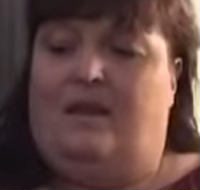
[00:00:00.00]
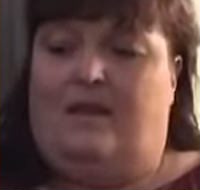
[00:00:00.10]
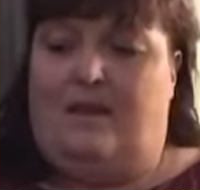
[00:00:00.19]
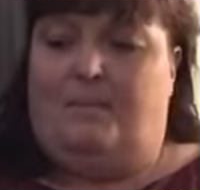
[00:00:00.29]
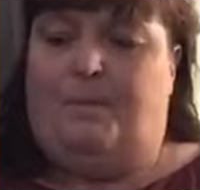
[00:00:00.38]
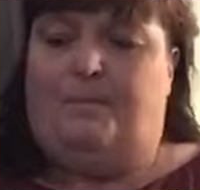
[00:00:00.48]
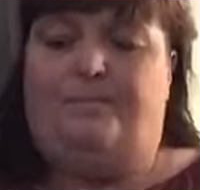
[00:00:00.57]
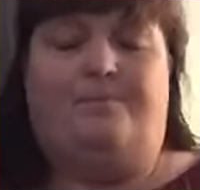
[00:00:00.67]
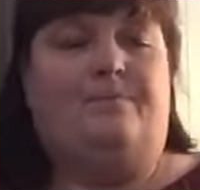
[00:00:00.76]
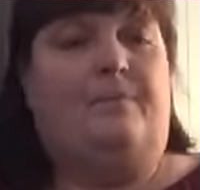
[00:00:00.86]
Yep,
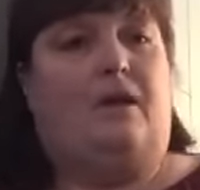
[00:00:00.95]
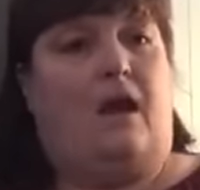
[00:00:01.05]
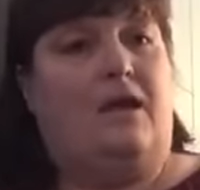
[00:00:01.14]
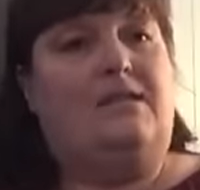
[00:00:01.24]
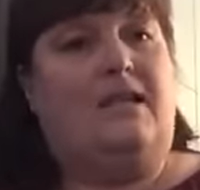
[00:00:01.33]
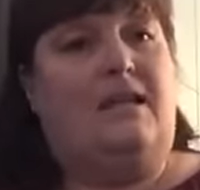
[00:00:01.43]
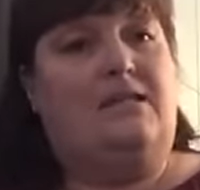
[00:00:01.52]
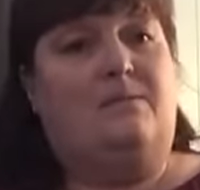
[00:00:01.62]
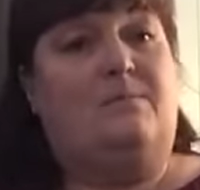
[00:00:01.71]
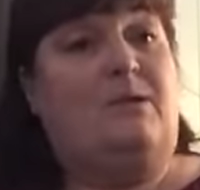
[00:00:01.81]
God's
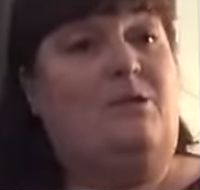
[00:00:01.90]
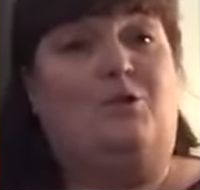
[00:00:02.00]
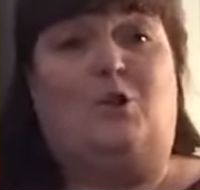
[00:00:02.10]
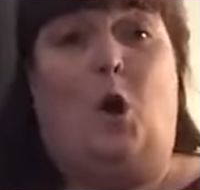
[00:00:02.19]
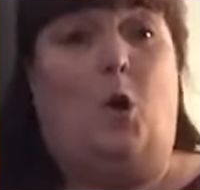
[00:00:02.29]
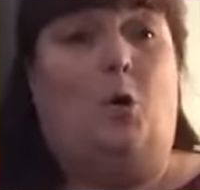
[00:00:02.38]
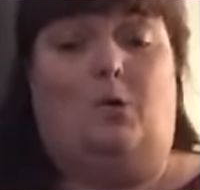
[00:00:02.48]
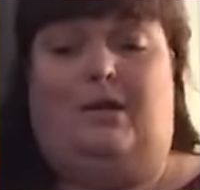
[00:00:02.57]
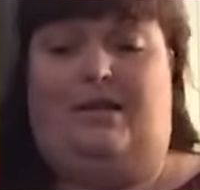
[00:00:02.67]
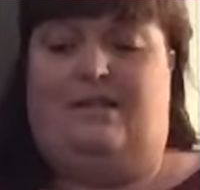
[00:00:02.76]
kingdom is
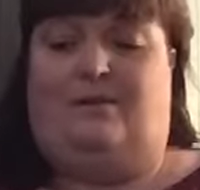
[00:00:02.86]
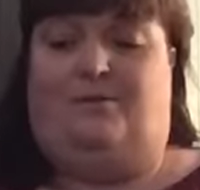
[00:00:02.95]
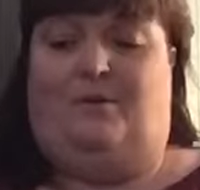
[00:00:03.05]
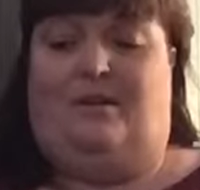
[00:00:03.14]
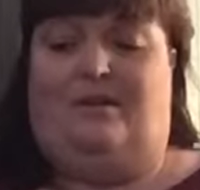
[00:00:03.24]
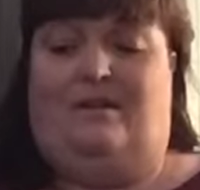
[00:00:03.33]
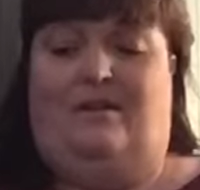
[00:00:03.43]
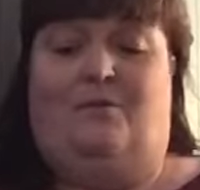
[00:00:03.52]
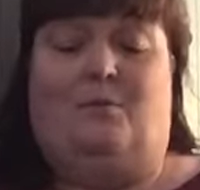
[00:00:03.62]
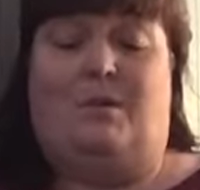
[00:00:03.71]
totally different
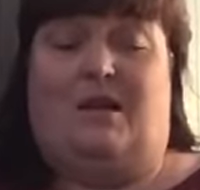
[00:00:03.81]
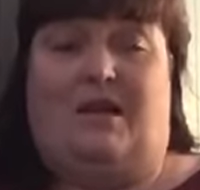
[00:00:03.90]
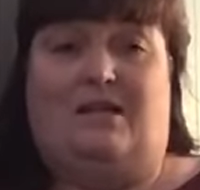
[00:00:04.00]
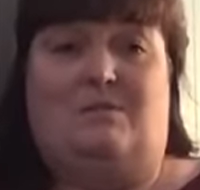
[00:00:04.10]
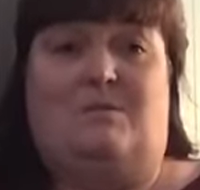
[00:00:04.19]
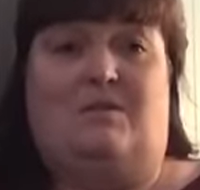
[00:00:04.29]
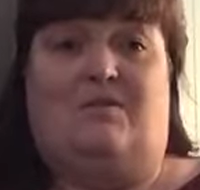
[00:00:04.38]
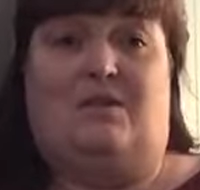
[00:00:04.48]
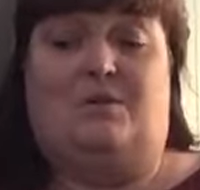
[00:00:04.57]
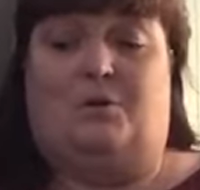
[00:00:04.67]
from the kingdoms of
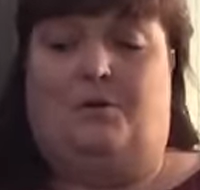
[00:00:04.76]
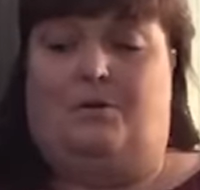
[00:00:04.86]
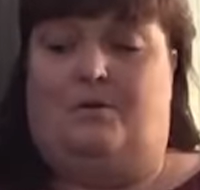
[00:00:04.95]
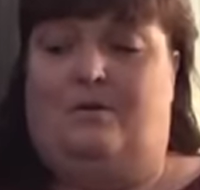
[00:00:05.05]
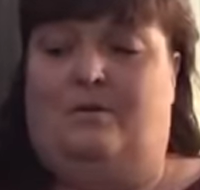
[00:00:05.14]
this earth.